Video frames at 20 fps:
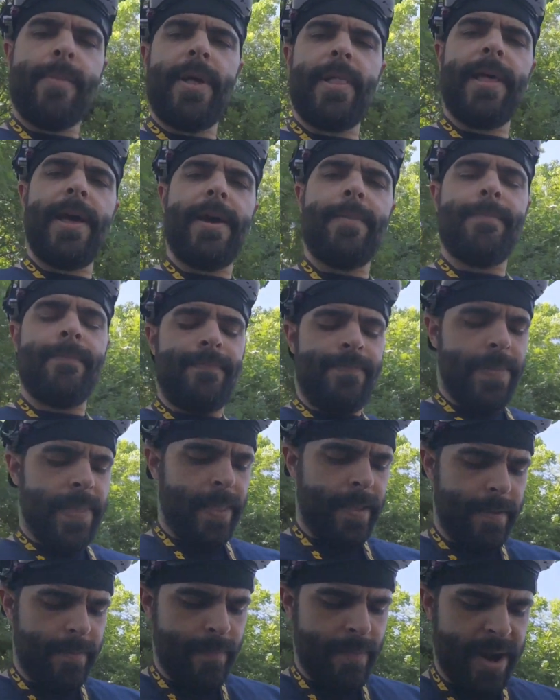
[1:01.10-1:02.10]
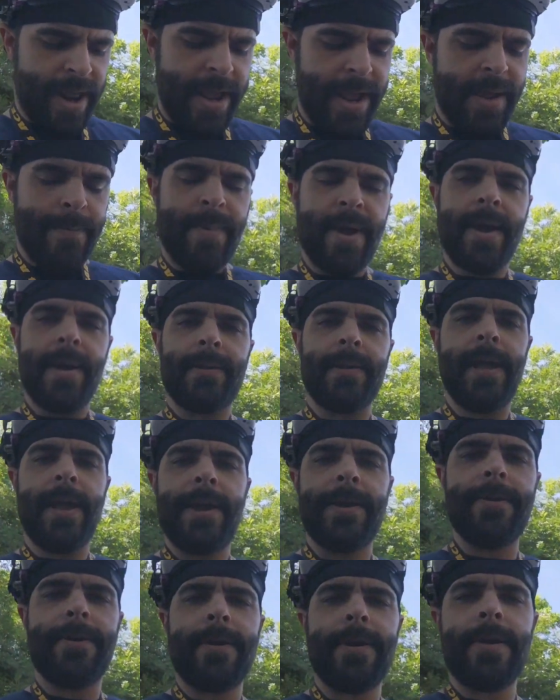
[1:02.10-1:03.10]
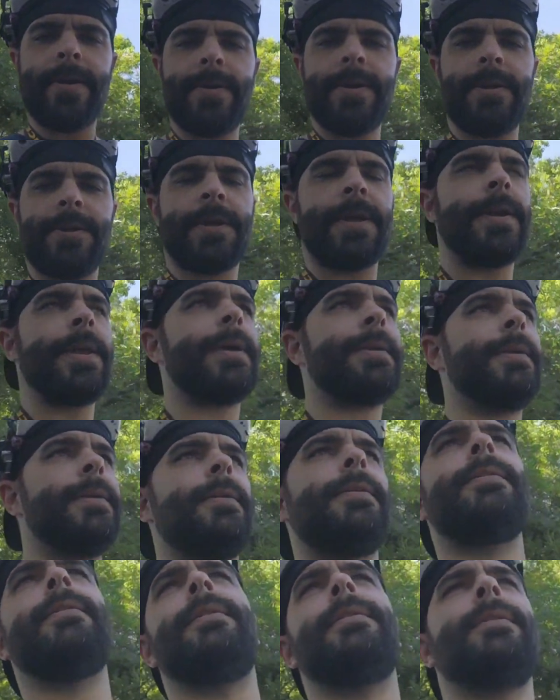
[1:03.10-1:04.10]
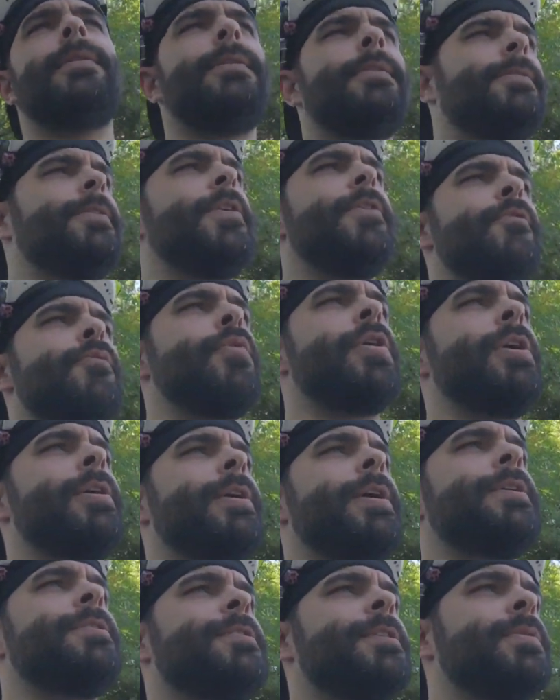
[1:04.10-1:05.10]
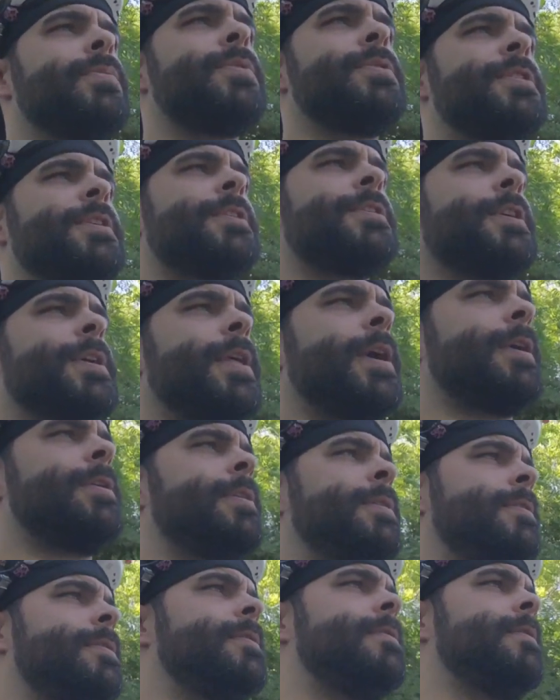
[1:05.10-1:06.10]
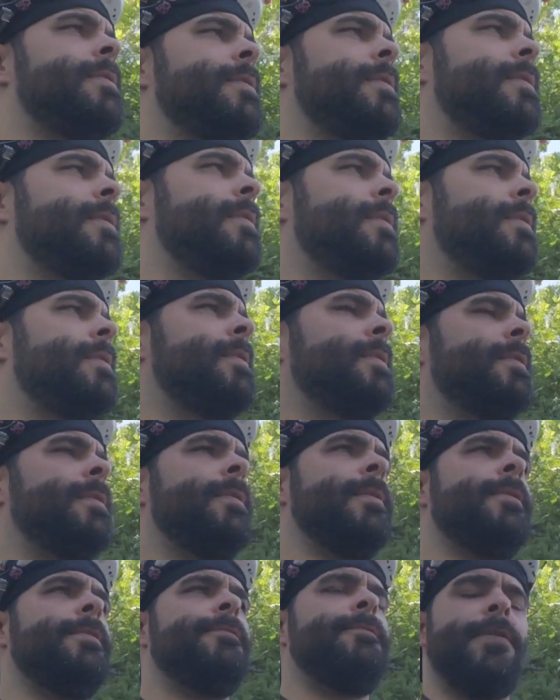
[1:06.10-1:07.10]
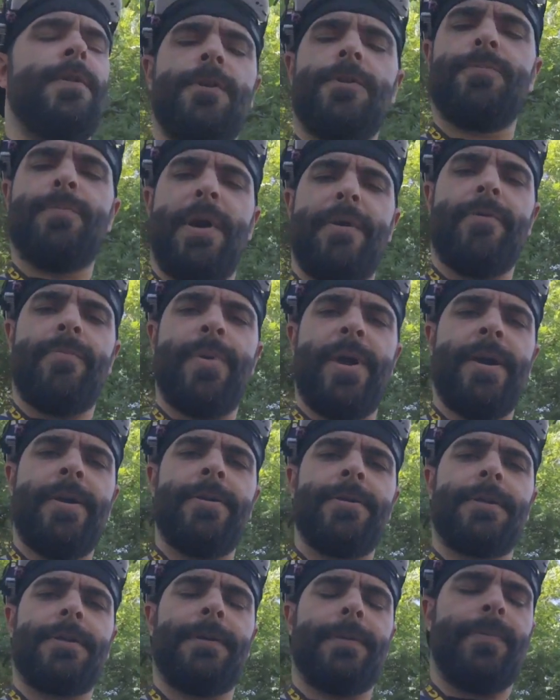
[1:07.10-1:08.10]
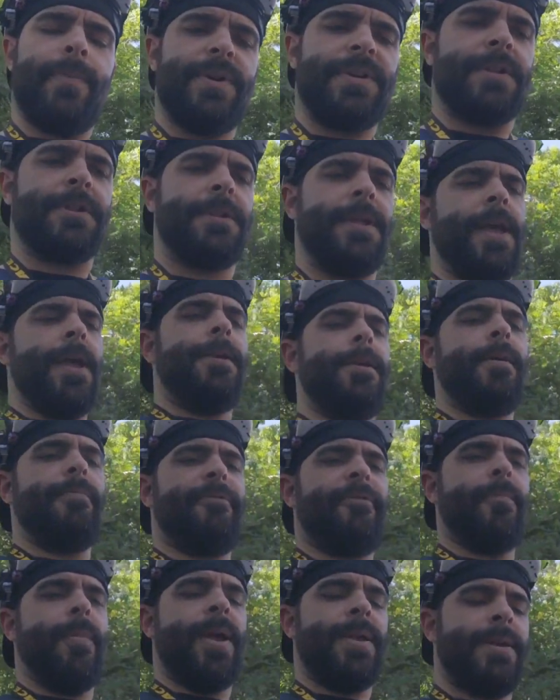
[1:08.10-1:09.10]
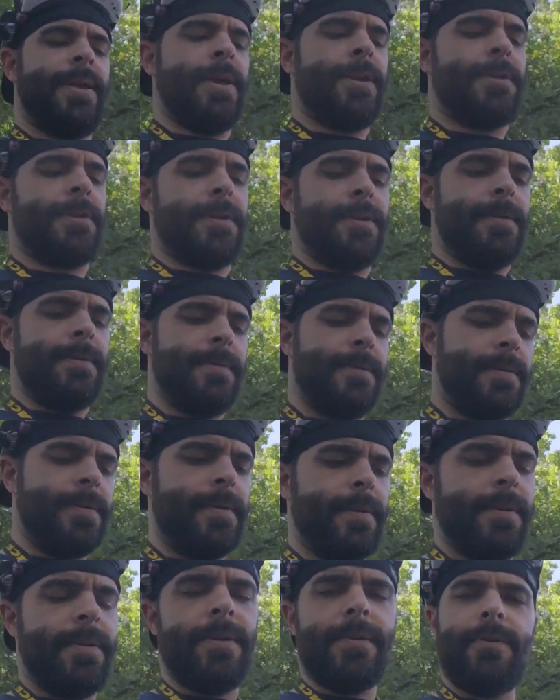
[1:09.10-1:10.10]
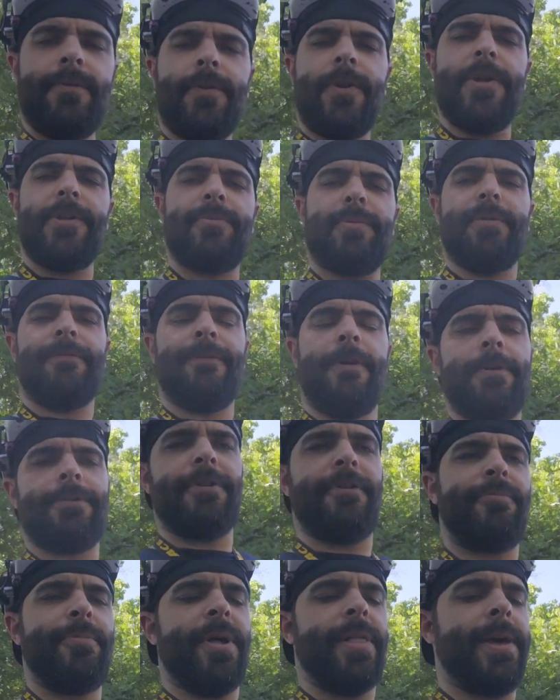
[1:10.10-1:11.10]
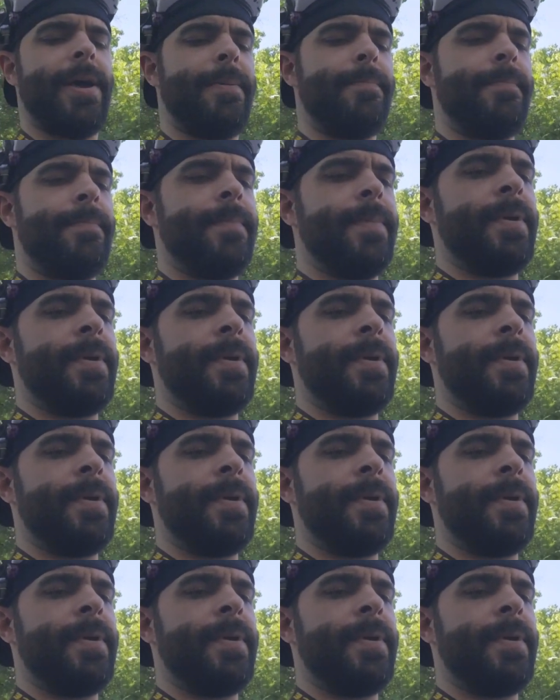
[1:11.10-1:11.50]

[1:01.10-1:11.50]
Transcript: in my lap, but I had my lanyard here disconnected. Didn't realize that it was disconnected. Finished my repairs, went to stand up from my desk. Transmitter falls off my lap,